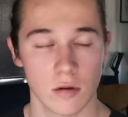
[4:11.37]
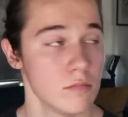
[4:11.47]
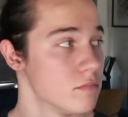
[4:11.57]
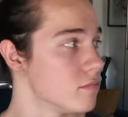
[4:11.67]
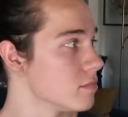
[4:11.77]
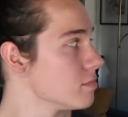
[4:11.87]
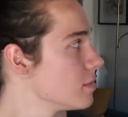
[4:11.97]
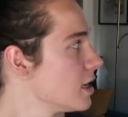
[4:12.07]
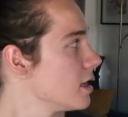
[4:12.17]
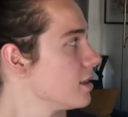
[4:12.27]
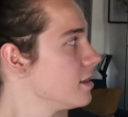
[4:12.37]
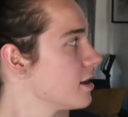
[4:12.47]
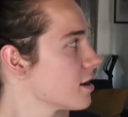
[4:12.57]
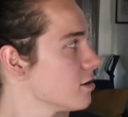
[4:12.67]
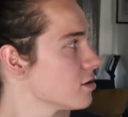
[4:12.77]
Oh, and
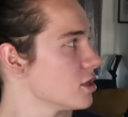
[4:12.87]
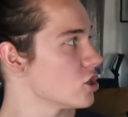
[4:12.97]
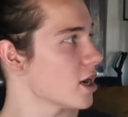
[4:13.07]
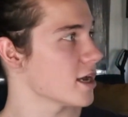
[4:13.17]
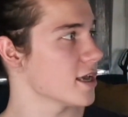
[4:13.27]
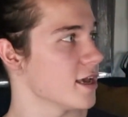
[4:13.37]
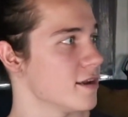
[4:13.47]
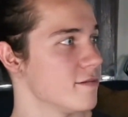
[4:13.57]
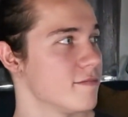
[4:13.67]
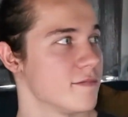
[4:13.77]
there goes the truck again.